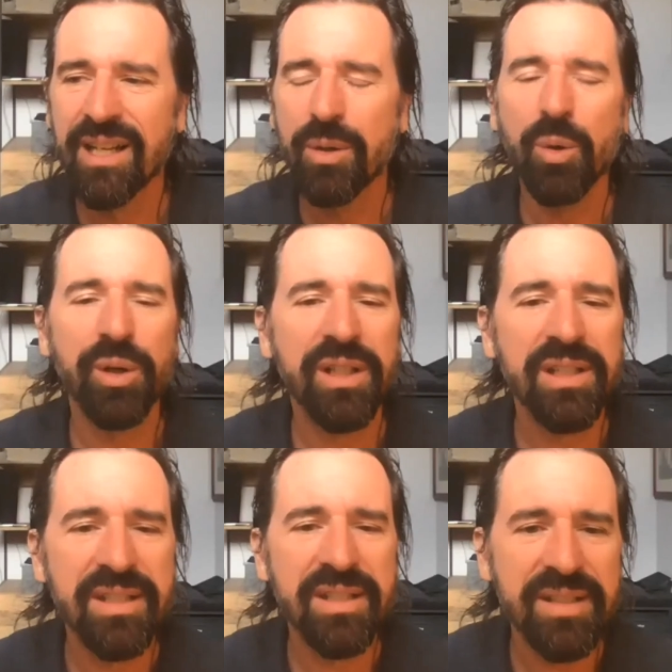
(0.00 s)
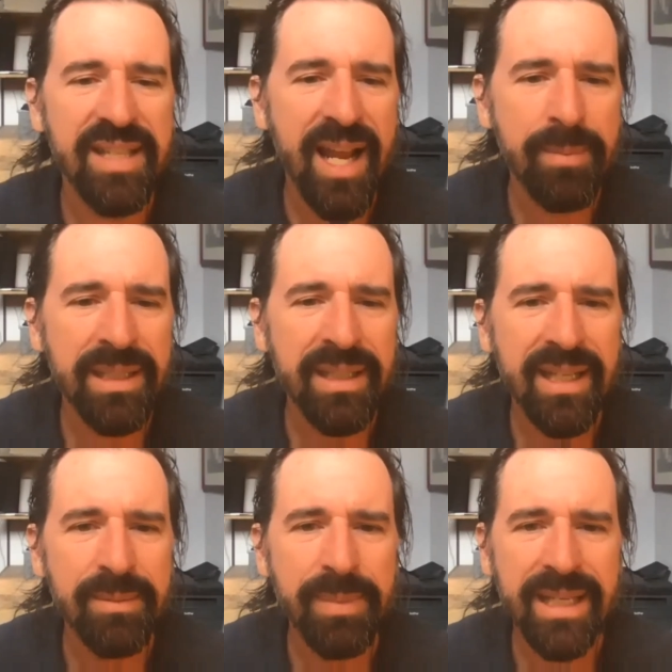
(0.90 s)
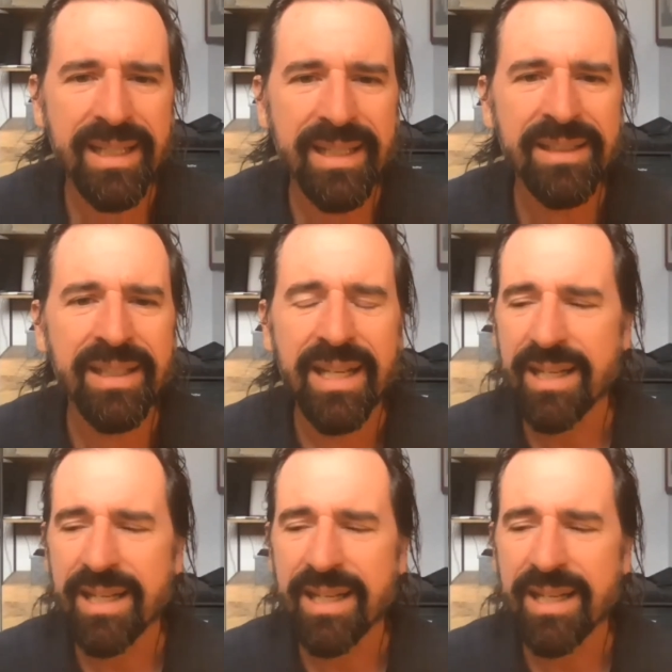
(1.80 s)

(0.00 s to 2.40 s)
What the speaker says: Oregon psilocybin campaign